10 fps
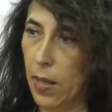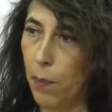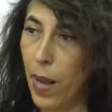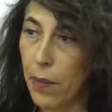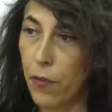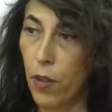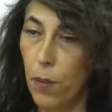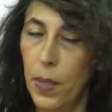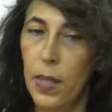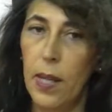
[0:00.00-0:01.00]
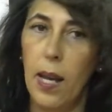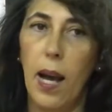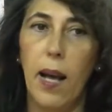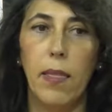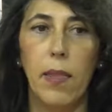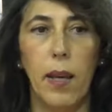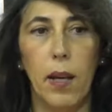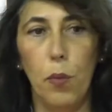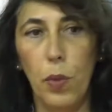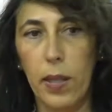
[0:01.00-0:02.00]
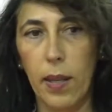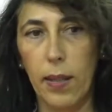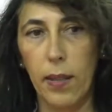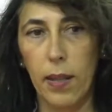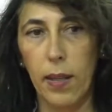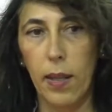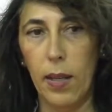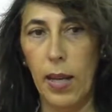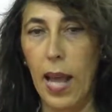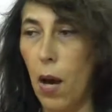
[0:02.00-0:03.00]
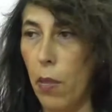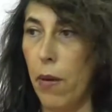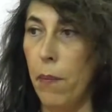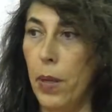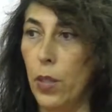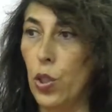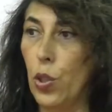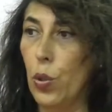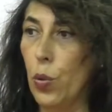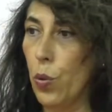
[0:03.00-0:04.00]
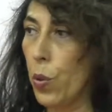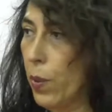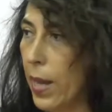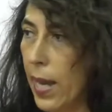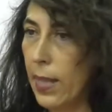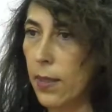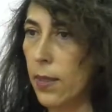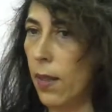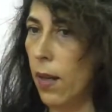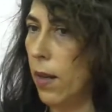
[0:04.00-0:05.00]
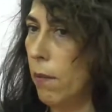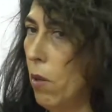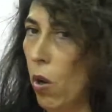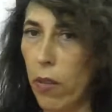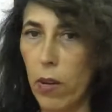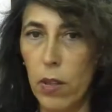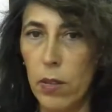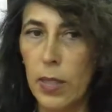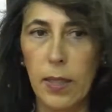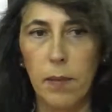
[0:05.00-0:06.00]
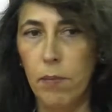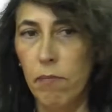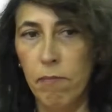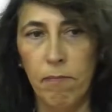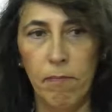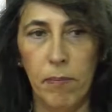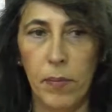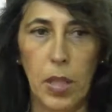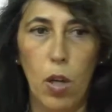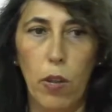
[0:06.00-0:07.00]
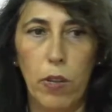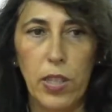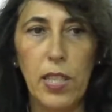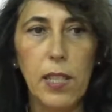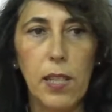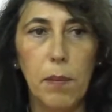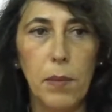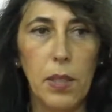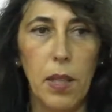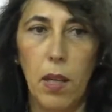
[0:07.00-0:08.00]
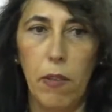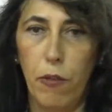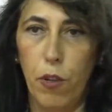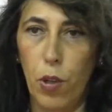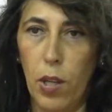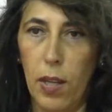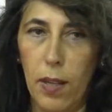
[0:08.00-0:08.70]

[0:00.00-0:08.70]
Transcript: platform, and we can allow them to create other systems for